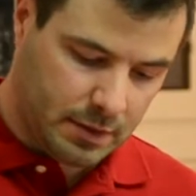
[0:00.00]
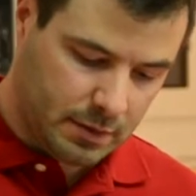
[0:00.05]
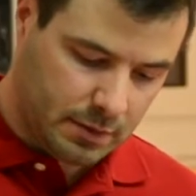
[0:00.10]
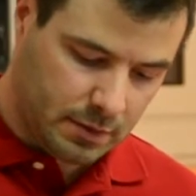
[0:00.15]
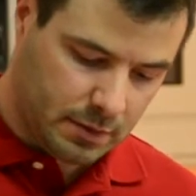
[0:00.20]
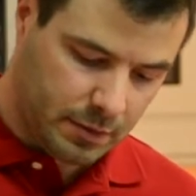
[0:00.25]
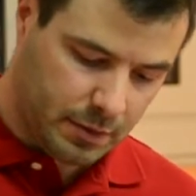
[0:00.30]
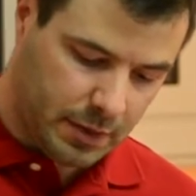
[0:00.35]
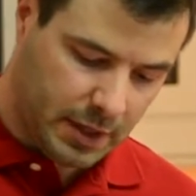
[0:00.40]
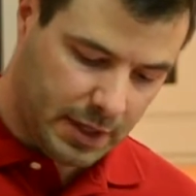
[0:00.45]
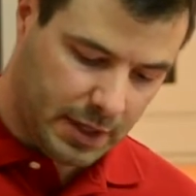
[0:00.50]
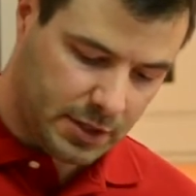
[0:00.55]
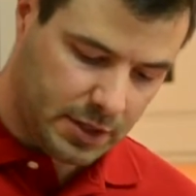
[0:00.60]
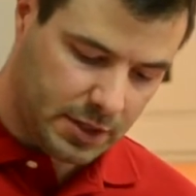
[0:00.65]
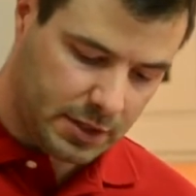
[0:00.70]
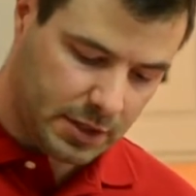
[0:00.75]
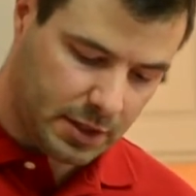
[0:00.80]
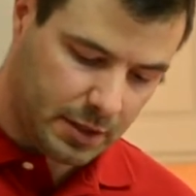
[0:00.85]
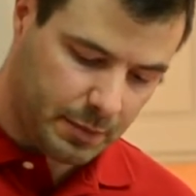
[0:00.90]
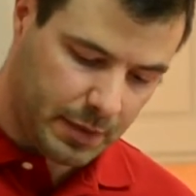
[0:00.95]
So we had
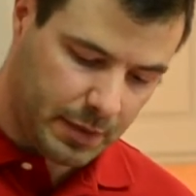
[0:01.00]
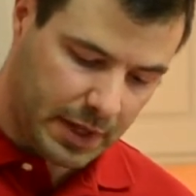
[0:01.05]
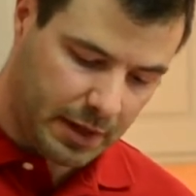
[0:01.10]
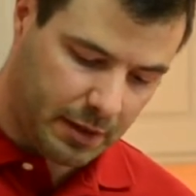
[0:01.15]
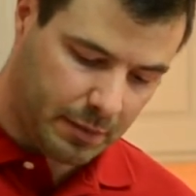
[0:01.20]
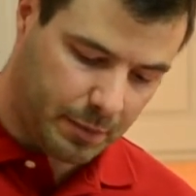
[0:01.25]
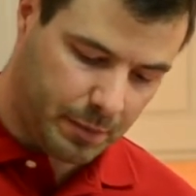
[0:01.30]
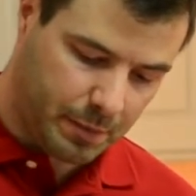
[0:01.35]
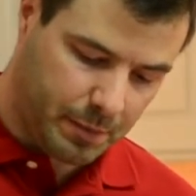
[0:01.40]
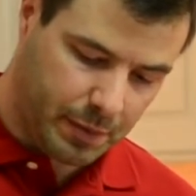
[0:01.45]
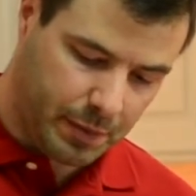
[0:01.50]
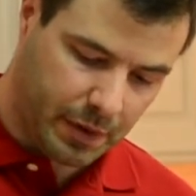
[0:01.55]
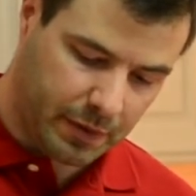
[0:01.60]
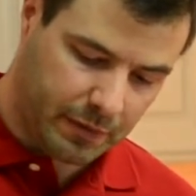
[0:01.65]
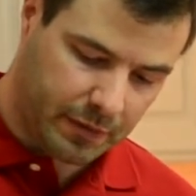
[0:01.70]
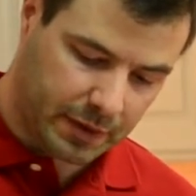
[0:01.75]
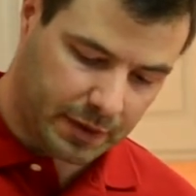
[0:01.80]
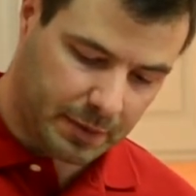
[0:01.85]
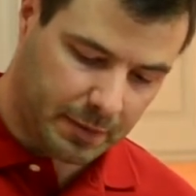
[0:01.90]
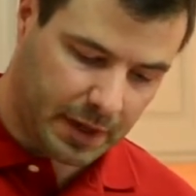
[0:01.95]
just about
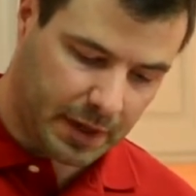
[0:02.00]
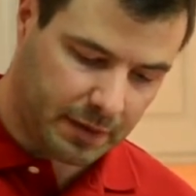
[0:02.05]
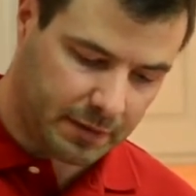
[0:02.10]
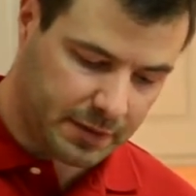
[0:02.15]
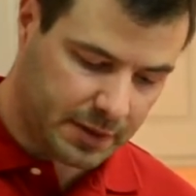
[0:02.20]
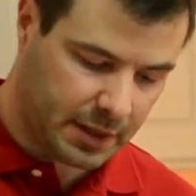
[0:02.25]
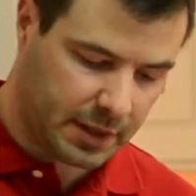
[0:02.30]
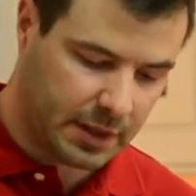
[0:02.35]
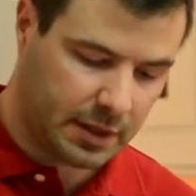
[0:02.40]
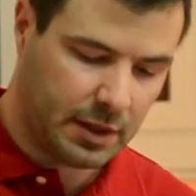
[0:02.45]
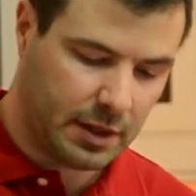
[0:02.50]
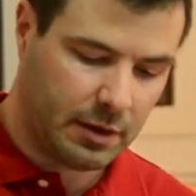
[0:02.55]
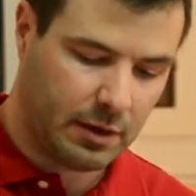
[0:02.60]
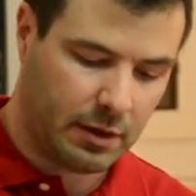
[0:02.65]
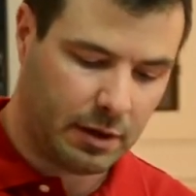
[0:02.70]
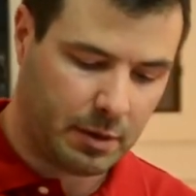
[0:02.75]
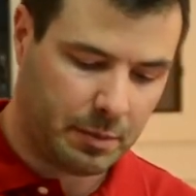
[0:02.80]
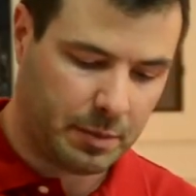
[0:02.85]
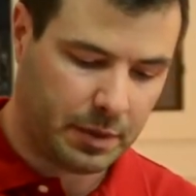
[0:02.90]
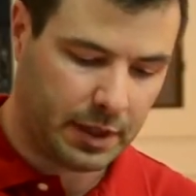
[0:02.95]
perfect amount of chicken there
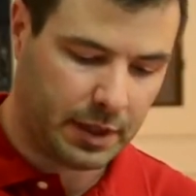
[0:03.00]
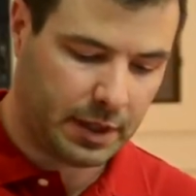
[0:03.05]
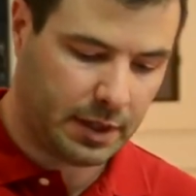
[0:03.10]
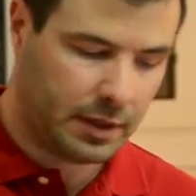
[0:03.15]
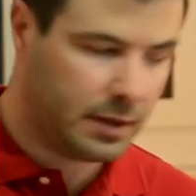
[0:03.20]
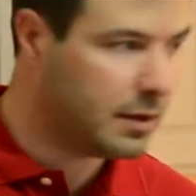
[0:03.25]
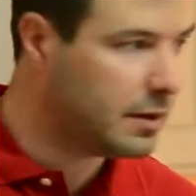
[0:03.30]
on our plate.